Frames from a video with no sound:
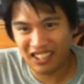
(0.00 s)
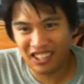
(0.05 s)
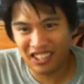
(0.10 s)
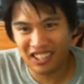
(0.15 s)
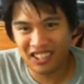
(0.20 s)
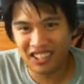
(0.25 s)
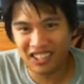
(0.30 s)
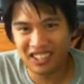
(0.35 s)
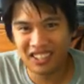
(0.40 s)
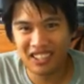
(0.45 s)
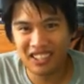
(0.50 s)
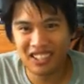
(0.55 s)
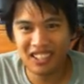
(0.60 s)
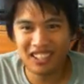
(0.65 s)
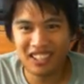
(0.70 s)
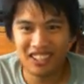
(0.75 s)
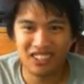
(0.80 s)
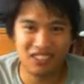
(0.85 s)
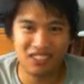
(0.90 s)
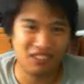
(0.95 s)
good,
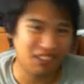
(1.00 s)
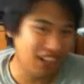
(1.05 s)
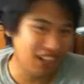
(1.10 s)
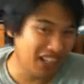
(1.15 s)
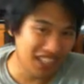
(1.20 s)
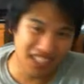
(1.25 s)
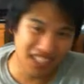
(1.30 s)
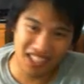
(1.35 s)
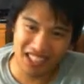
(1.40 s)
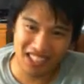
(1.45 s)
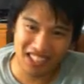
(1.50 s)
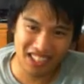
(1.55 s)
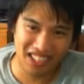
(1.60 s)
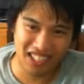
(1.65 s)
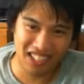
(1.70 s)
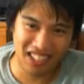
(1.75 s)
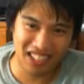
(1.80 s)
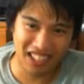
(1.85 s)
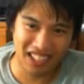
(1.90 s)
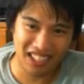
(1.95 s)
the wrestling's
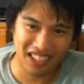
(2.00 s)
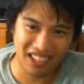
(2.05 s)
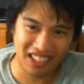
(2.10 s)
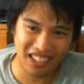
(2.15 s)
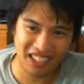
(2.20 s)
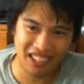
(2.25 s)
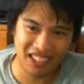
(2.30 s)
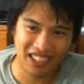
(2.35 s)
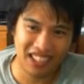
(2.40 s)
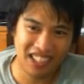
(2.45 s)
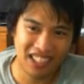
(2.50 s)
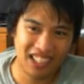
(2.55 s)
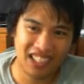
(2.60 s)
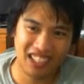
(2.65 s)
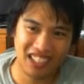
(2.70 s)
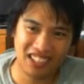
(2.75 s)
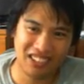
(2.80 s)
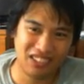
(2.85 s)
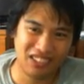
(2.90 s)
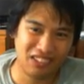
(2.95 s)
not that good,
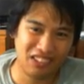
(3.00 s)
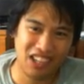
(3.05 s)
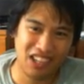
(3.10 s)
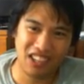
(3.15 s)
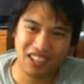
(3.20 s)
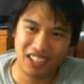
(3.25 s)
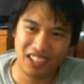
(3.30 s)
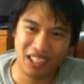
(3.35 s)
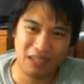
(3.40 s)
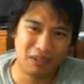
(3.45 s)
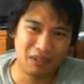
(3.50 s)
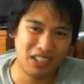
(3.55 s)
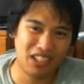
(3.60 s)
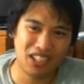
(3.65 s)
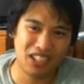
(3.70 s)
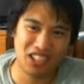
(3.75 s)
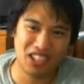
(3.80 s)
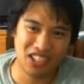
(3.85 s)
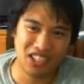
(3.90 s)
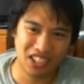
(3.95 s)
and their ground game
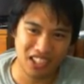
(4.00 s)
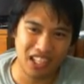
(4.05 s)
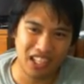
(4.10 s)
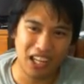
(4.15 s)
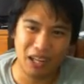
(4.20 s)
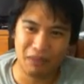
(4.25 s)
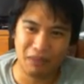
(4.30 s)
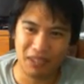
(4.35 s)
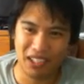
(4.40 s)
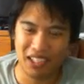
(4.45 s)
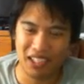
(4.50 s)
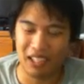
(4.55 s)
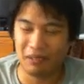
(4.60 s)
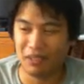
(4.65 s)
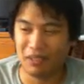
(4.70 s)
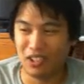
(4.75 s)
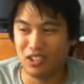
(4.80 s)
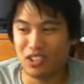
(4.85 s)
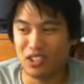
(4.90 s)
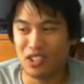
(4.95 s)
is just sloppy. I
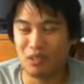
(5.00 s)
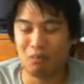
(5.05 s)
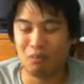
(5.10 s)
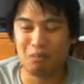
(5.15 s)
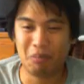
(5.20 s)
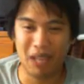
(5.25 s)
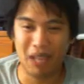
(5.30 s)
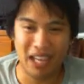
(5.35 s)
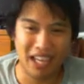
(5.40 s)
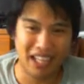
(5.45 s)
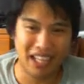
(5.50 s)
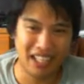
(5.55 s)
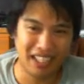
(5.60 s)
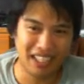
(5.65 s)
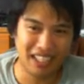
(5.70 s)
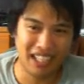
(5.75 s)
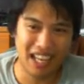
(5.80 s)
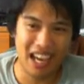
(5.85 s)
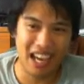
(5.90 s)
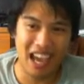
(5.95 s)
mean, they're just
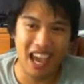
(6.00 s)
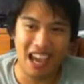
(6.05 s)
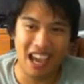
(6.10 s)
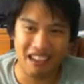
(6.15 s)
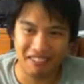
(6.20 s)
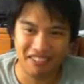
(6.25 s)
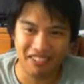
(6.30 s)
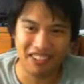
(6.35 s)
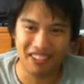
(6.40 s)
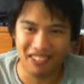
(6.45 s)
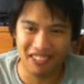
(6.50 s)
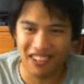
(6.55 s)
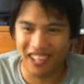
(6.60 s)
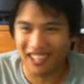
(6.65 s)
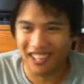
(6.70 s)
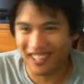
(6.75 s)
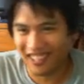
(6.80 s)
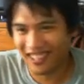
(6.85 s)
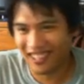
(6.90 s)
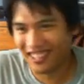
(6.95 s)
bad
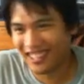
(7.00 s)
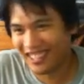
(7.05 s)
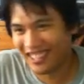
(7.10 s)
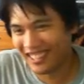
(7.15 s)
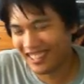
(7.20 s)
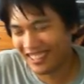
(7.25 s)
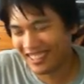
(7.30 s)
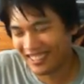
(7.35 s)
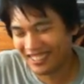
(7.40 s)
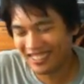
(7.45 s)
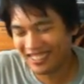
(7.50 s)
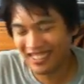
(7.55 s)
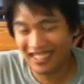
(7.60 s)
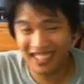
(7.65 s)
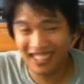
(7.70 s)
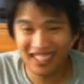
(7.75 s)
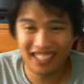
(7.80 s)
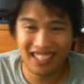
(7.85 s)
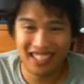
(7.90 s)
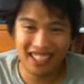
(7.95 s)
everywhere, you know?
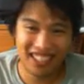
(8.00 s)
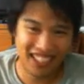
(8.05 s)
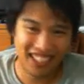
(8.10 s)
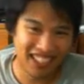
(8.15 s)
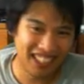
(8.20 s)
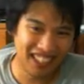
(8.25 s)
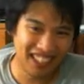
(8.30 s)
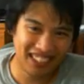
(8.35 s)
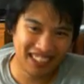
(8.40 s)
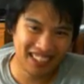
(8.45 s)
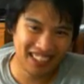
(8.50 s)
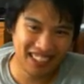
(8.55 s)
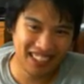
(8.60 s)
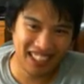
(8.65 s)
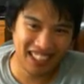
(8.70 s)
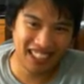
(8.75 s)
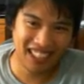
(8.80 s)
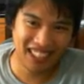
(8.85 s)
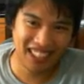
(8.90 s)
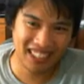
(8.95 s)
Hate to
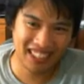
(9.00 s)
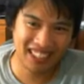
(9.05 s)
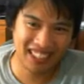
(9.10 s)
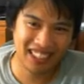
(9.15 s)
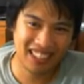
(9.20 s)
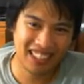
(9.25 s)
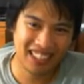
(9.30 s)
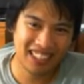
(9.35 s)
say it,